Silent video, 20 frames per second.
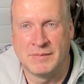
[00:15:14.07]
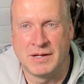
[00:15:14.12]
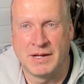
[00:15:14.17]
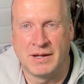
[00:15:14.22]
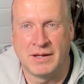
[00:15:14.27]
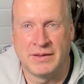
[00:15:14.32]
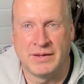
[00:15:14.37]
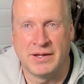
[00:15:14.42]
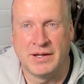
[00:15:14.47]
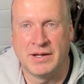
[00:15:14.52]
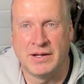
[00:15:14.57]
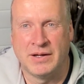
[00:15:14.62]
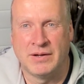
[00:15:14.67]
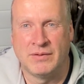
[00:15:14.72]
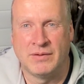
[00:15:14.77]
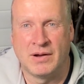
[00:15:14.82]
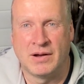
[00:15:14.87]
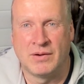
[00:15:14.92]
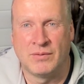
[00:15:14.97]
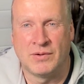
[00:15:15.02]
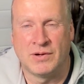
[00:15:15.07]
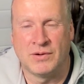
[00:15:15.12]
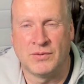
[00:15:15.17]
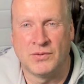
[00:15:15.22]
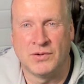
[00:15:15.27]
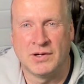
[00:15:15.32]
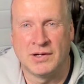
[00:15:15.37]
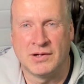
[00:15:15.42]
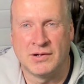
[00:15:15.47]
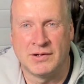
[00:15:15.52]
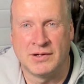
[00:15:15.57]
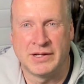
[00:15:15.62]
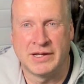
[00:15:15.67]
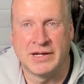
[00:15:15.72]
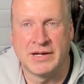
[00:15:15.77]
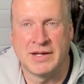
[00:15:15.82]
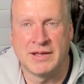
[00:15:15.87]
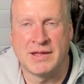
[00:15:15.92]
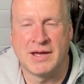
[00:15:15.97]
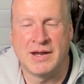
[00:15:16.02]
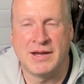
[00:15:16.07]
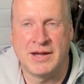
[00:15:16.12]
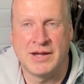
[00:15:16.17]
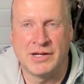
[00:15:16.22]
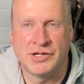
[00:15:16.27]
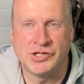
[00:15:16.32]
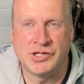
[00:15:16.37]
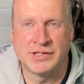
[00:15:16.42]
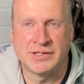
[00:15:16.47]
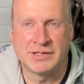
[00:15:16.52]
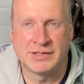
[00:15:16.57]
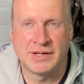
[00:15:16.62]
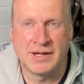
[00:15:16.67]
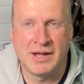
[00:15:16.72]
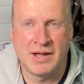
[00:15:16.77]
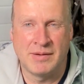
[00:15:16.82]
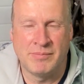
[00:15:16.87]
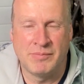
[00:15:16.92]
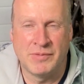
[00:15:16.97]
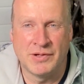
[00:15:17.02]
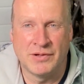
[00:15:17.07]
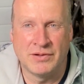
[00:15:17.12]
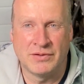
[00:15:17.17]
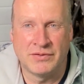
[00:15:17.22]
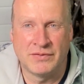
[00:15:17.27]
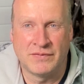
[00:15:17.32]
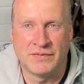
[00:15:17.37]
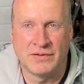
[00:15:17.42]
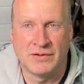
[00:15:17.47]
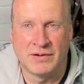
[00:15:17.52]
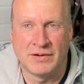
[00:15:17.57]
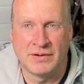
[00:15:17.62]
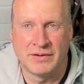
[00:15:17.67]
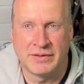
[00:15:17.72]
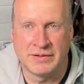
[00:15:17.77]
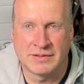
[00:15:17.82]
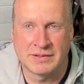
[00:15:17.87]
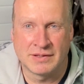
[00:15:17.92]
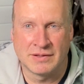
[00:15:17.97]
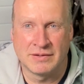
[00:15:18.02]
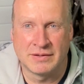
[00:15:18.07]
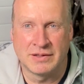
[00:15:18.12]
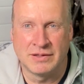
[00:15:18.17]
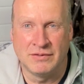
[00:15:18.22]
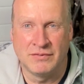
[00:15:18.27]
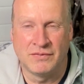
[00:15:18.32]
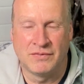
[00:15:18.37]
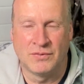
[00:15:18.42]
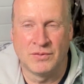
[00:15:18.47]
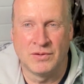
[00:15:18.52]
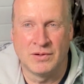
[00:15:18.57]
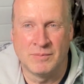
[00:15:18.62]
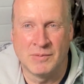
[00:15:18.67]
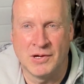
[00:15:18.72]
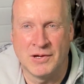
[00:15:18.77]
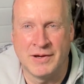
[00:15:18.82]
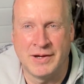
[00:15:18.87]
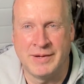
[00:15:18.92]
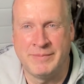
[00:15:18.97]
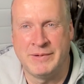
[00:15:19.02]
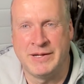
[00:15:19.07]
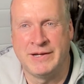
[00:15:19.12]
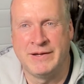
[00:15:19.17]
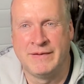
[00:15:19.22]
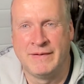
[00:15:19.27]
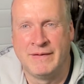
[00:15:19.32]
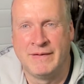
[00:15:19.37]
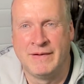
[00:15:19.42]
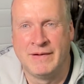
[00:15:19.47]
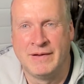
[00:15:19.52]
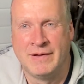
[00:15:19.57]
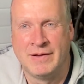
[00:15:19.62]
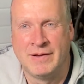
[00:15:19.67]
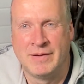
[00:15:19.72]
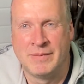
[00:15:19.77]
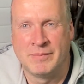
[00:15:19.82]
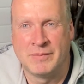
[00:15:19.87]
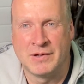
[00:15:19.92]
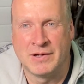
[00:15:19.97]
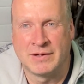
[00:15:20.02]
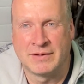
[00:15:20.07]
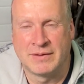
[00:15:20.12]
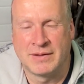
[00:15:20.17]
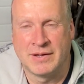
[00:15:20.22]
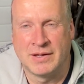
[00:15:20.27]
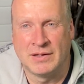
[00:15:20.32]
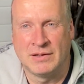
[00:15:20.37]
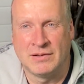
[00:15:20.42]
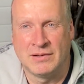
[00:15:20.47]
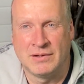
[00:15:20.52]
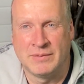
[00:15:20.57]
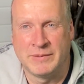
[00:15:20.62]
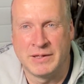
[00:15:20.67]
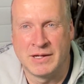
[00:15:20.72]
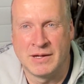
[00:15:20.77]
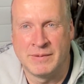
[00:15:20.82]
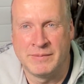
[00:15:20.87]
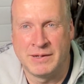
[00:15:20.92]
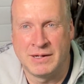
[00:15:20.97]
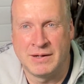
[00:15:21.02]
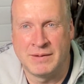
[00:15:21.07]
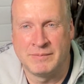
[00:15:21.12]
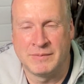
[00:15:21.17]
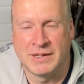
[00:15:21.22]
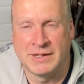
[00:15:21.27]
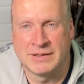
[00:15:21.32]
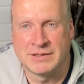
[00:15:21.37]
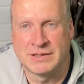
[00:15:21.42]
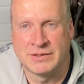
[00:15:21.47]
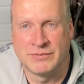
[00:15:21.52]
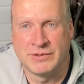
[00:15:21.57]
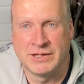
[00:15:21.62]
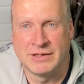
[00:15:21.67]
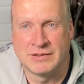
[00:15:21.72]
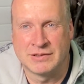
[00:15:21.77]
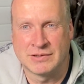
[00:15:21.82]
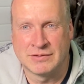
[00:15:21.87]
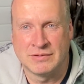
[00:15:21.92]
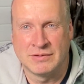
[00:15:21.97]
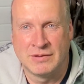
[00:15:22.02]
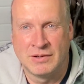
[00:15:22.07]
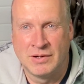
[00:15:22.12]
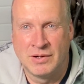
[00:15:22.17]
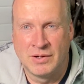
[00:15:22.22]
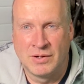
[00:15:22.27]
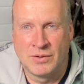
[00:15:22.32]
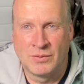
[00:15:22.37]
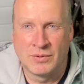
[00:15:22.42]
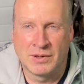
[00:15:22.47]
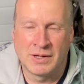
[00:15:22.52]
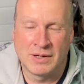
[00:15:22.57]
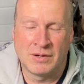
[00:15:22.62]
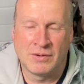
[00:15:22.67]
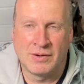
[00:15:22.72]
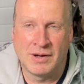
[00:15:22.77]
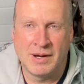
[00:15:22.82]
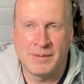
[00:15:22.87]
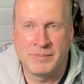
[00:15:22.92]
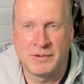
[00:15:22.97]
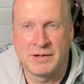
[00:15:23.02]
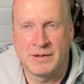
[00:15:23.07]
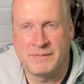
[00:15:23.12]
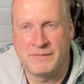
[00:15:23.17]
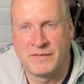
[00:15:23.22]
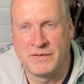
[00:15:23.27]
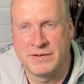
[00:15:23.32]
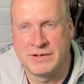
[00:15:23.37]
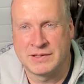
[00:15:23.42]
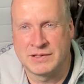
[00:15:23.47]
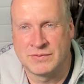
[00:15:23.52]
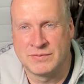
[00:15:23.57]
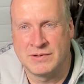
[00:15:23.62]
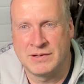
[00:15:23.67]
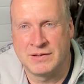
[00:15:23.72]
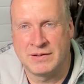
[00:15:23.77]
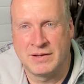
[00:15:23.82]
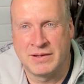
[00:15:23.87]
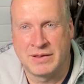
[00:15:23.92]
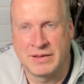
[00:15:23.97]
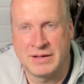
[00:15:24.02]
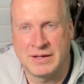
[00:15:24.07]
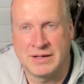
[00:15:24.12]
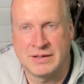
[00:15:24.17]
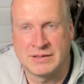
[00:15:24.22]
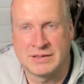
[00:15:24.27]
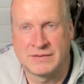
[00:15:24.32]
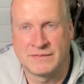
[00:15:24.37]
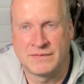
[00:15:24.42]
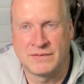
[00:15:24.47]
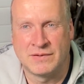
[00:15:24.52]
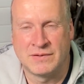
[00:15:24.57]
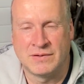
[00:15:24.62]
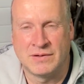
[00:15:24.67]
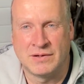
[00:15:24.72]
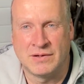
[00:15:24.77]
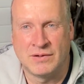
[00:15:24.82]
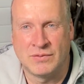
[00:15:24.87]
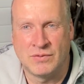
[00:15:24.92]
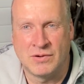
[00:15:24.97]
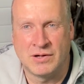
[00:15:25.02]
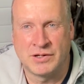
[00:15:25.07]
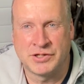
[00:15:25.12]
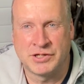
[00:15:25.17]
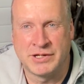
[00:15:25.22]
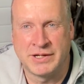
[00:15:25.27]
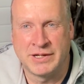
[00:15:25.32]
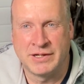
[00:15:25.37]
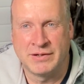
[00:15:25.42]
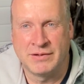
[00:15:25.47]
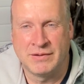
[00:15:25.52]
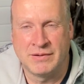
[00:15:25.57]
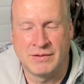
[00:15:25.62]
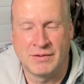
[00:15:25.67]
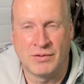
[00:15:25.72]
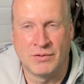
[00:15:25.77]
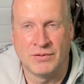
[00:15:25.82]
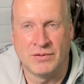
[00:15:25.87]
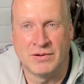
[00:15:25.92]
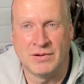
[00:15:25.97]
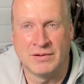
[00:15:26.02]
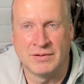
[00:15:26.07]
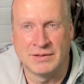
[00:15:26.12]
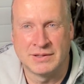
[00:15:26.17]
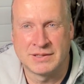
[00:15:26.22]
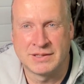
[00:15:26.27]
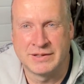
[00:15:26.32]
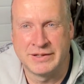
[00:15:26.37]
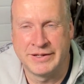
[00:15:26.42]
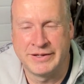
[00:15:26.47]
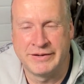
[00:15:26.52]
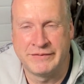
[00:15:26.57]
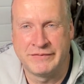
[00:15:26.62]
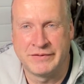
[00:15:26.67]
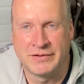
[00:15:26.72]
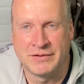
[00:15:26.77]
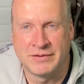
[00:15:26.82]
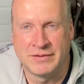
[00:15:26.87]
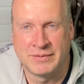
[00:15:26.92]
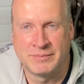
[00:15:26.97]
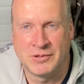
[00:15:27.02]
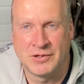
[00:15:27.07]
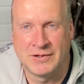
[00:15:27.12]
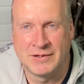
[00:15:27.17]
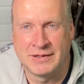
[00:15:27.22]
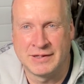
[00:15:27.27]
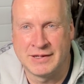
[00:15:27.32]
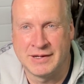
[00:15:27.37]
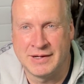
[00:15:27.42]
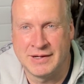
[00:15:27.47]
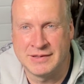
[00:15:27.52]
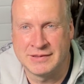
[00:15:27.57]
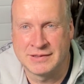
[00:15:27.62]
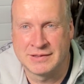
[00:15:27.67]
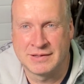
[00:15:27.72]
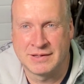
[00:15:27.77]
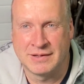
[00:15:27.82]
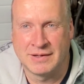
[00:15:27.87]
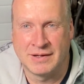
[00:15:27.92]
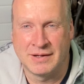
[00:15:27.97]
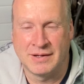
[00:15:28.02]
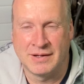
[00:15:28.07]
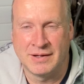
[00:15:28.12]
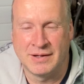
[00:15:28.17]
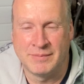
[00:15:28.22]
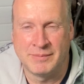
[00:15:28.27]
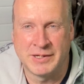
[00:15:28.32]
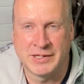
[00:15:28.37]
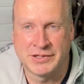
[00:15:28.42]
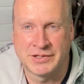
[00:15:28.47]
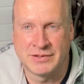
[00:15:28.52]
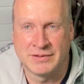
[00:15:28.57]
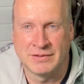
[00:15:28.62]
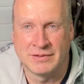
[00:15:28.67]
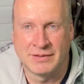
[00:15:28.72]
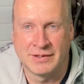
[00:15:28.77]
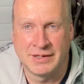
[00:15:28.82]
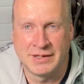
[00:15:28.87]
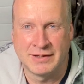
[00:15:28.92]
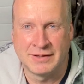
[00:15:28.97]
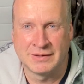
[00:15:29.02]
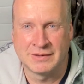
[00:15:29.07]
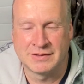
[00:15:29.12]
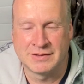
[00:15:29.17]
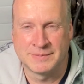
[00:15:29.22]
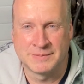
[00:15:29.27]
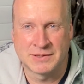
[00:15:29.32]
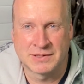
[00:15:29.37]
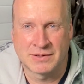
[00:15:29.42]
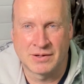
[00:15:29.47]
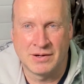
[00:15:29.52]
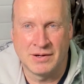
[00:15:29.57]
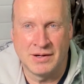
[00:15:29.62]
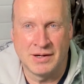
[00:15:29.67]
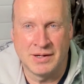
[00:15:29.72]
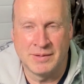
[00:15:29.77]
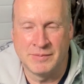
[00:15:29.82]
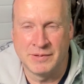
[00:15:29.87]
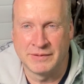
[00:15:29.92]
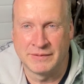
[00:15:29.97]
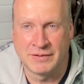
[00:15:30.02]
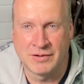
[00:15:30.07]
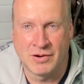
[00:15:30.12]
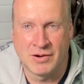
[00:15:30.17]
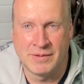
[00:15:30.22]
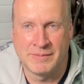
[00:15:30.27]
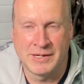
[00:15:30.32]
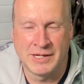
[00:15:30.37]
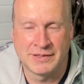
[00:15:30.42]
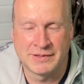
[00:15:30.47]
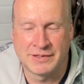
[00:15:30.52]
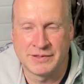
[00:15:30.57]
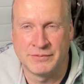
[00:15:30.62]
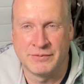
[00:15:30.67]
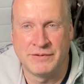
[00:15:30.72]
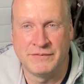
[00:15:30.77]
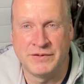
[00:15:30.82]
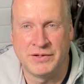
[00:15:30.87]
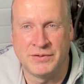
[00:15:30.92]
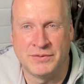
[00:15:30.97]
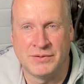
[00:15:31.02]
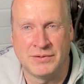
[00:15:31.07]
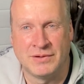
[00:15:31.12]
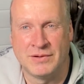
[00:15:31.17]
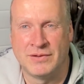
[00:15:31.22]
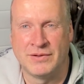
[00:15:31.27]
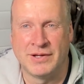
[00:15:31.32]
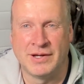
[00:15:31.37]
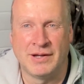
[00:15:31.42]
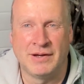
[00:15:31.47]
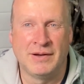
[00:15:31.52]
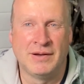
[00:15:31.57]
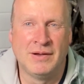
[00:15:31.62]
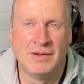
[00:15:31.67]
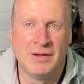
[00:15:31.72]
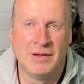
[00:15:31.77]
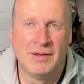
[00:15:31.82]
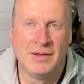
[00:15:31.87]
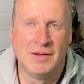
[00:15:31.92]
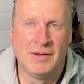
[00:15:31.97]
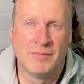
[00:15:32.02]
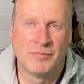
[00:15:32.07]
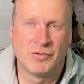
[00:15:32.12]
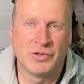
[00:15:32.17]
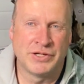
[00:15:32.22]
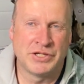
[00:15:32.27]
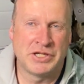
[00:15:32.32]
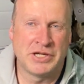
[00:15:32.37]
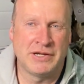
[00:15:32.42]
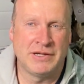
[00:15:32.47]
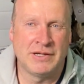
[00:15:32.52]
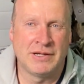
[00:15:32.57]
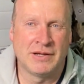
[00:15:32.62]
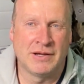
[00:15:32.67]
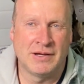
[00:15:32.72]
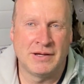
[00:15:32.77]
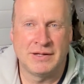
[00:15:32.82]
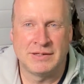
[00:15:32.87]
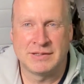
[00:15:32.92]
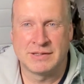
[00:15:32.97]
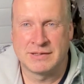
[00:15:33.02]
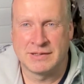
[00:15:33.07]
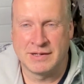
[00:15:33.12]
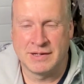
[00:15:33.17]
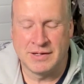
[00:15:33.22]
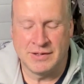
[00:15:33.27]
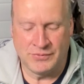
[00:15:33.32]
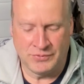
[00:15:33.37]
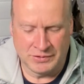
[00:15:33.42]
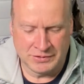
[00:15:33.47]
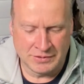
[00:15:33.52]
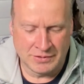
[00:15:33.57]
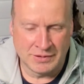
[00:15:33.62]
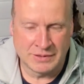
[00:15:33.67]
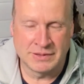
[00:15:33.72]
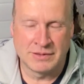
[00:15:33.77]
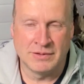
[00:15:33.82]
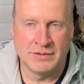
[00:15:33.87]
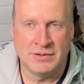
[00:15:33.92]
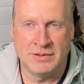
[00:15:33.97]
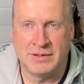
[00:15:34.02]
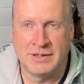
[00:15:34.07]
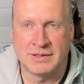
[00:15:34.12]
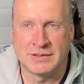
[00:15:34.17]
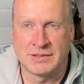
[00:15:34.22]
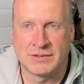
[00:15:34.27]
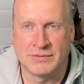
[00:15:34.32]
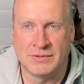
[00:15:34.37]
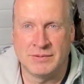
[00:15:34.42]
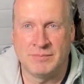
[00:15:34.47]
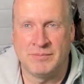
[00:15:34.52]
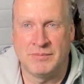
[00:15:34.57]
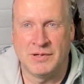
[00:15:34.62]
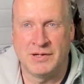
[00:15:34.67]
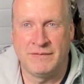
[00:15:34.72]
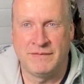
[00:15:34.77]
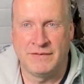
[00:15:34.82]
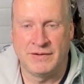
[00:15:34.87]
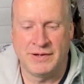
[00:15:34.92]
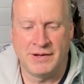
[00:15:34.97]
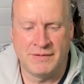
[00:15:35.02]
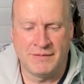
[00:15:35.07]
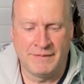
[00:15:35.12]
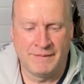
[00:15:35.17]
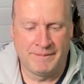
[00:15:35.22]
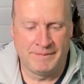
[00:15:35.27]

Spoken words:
And then I want to work on getting that engine stand built for this LQ4 behind me, but that'll all be coming up next week. So we're going to wrap it up for this one. Thanks for watching or listening if you're on the podcast, and make sure to like and subscribe and comment and review and all that. Appreciate you guys, and we'll talk to you on the next one. Bye for now.